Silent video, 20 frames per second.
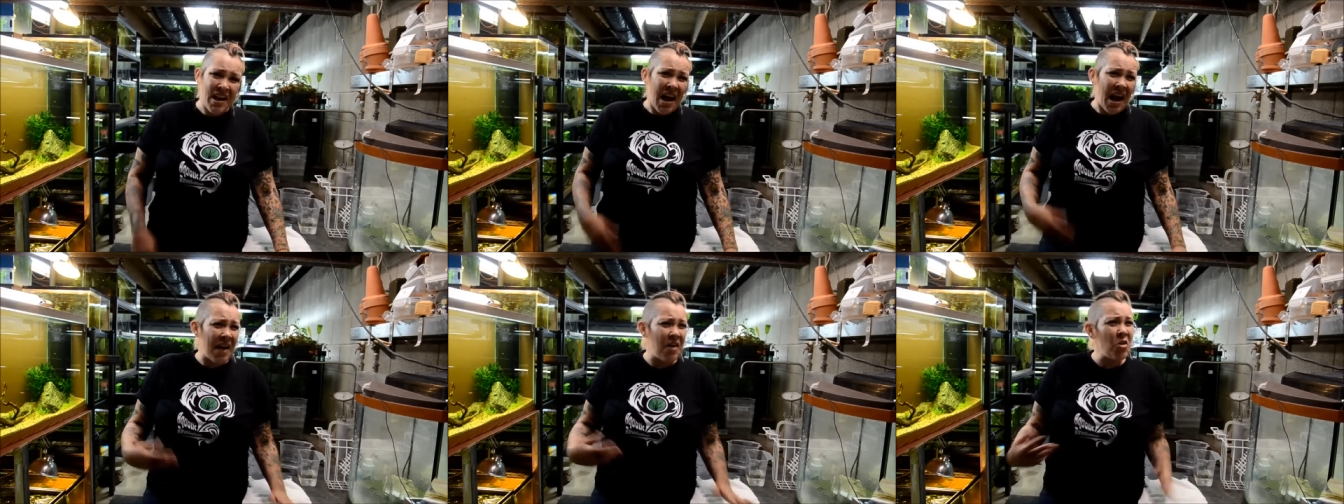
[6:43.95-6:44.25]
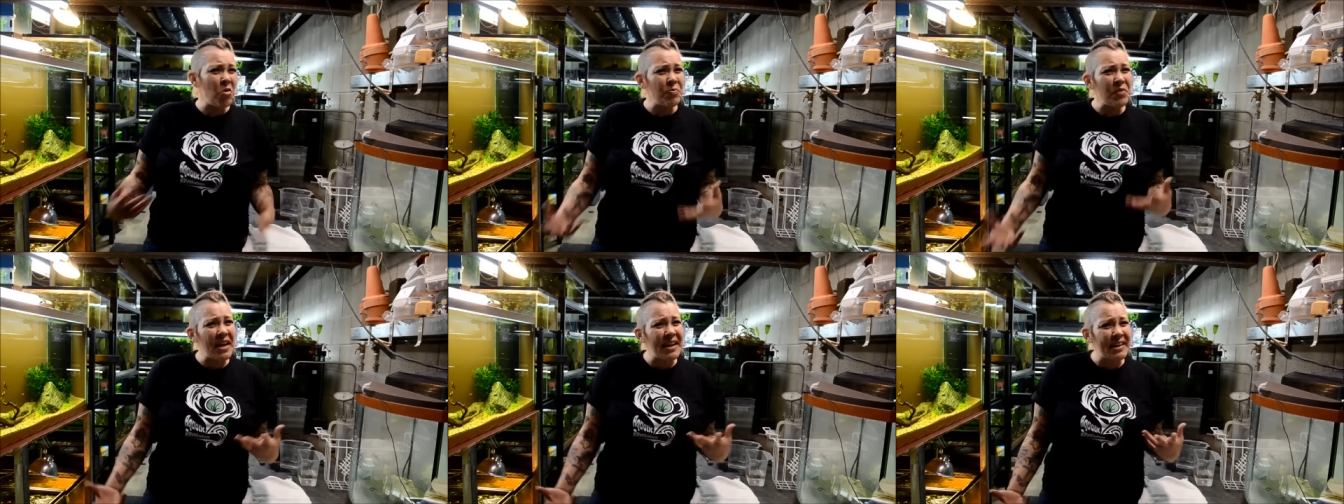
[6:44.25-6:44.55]
I
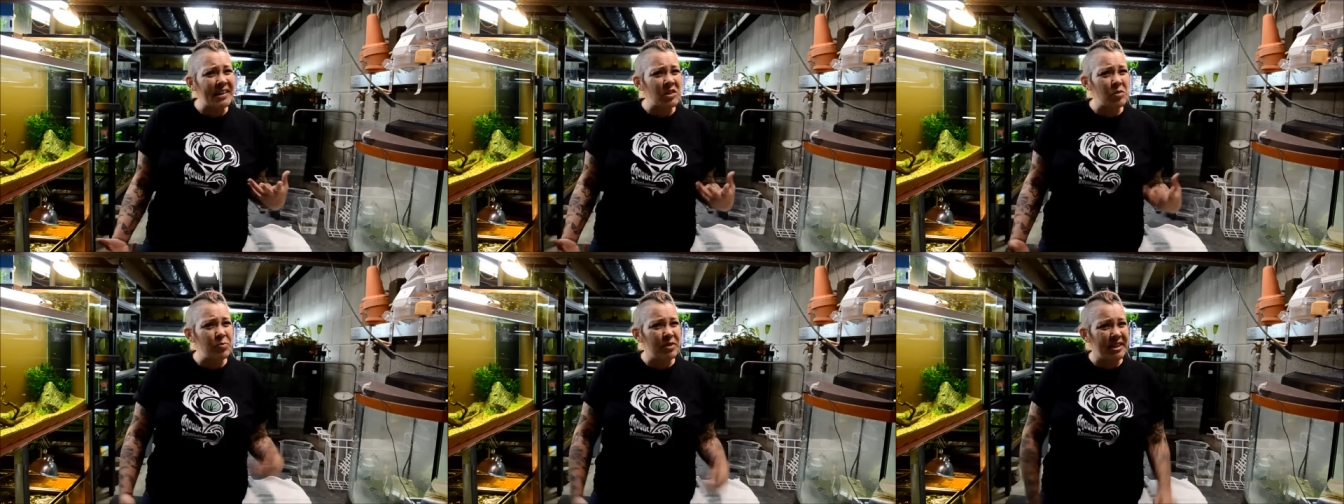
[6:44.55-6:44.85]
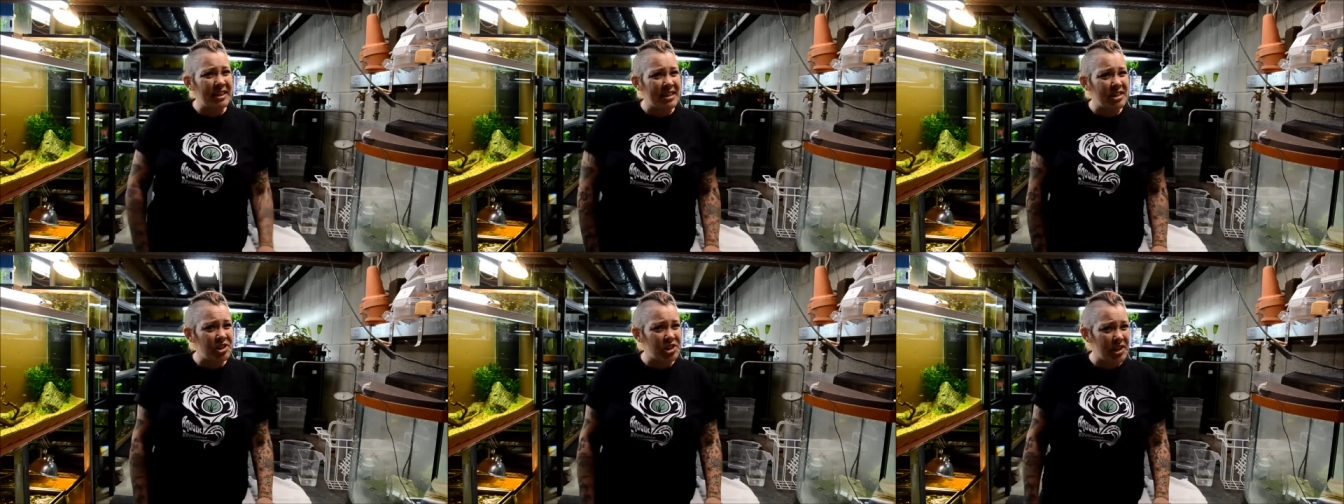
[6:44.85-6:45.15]
hope that
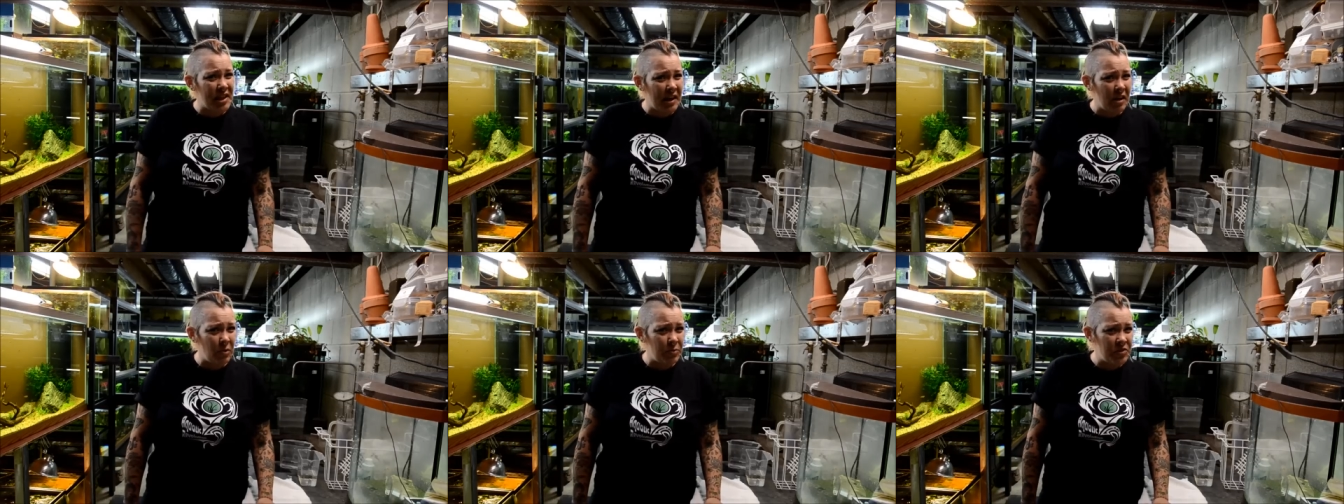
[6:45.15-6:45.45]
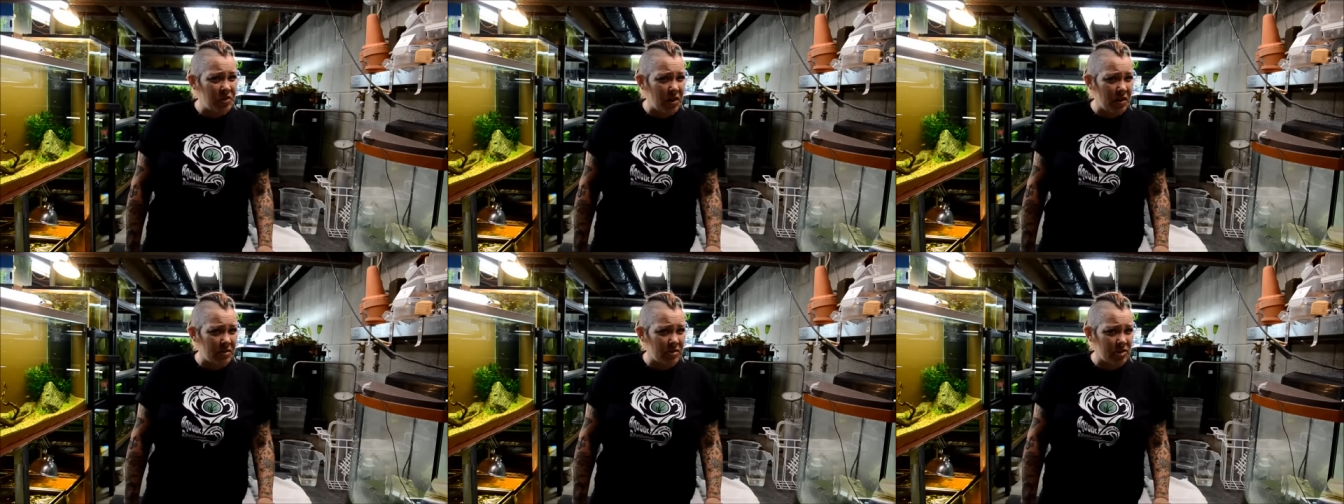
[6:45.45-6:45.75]
explanation
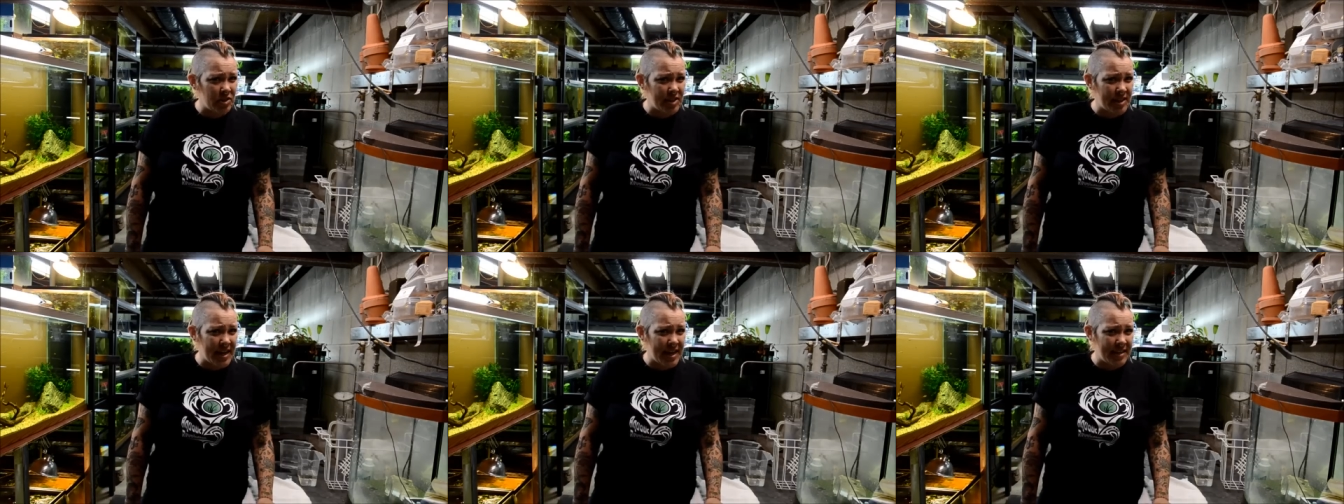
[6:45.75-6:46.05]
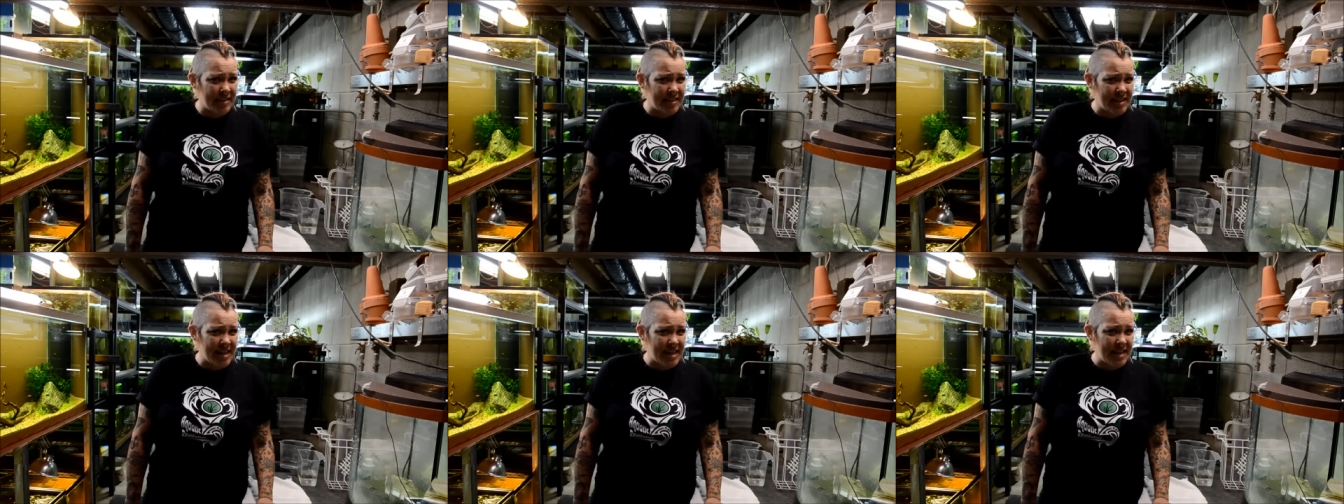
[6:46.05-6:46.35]
helps you
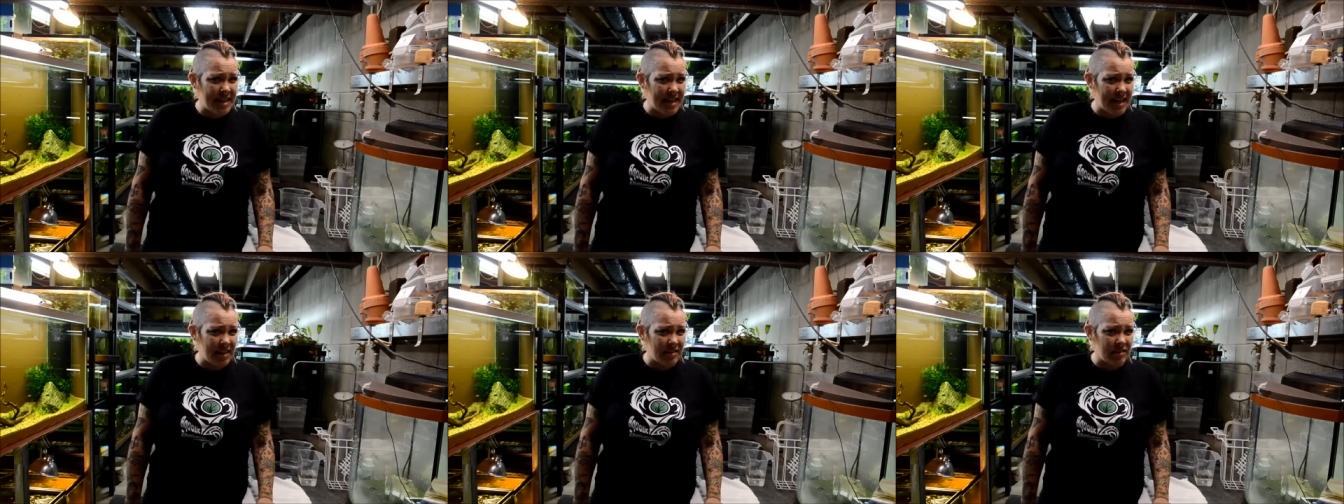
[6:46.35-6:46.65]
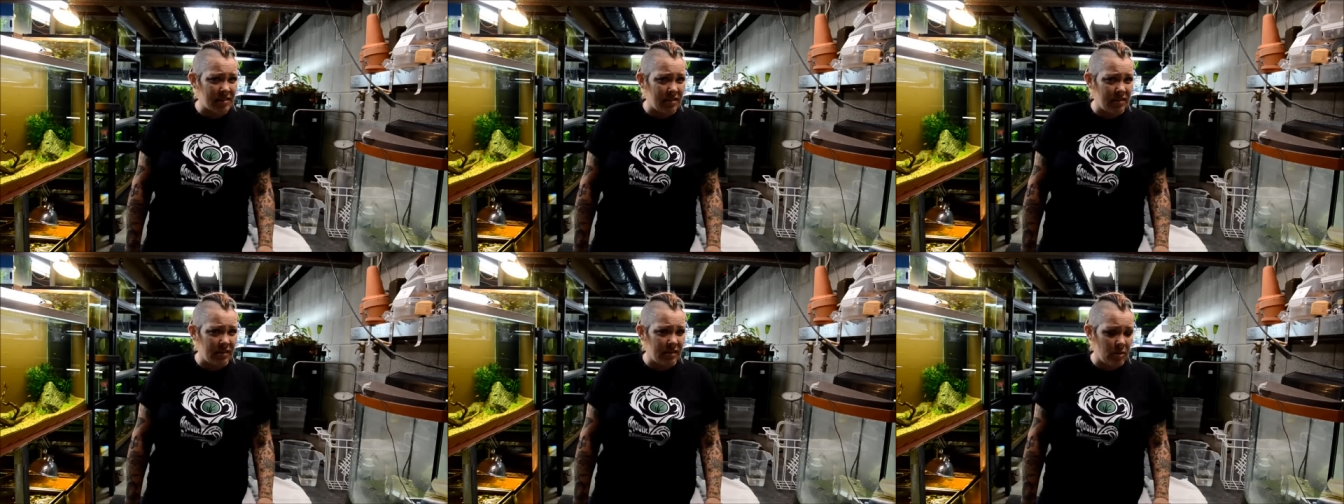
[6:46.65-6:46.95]
understand
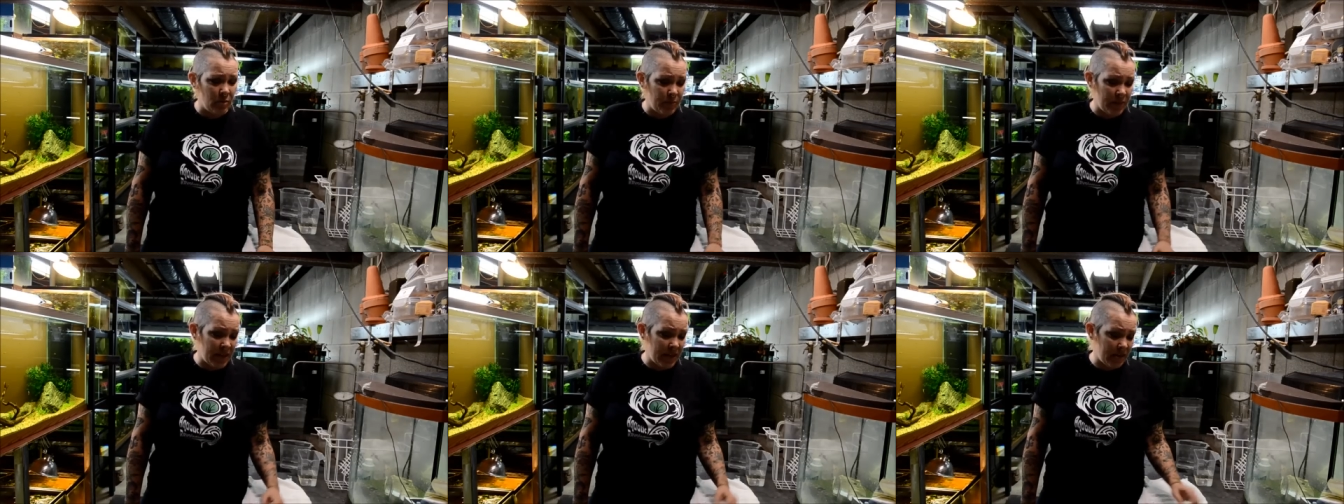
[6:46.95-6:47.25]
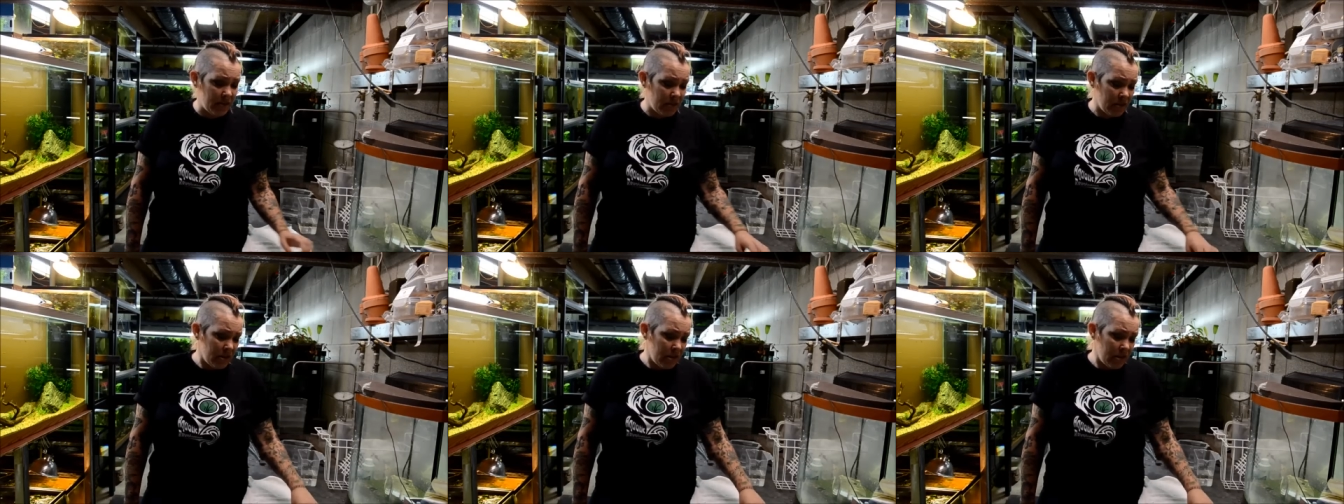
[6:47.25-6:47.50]
TDS a little bit.